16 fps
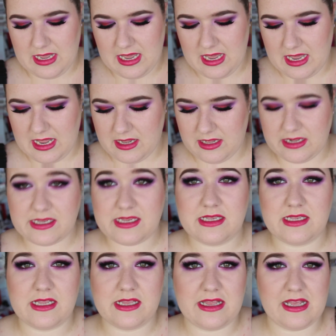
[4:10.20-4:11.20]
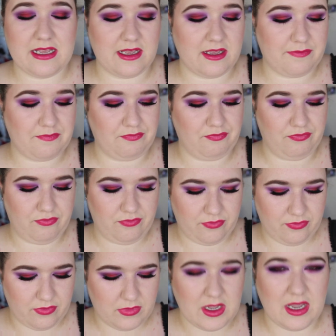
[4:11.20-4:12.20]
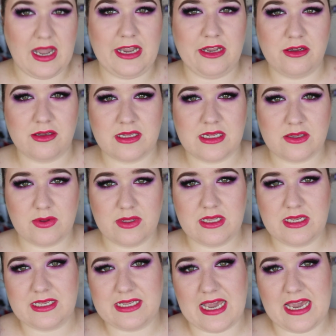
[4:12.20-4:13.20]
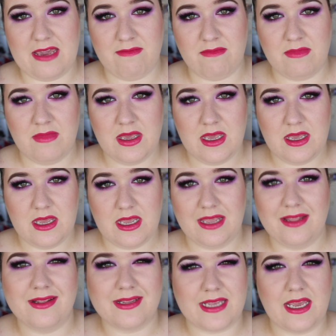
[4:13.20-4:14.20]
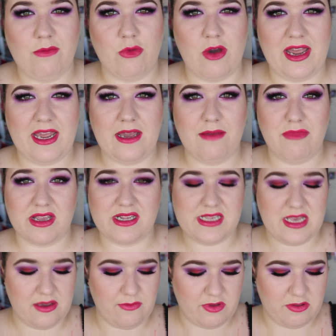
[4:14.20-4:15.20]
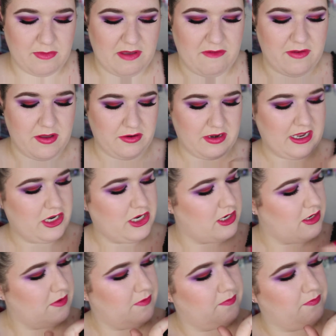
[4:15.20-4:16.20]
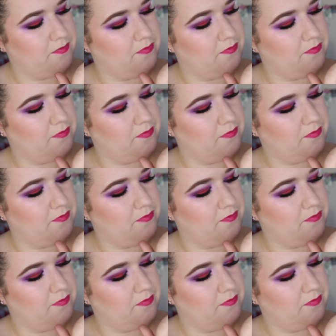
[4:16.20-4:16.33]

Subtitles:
And this is the, I use this one the same way. I mix it in with my foundation.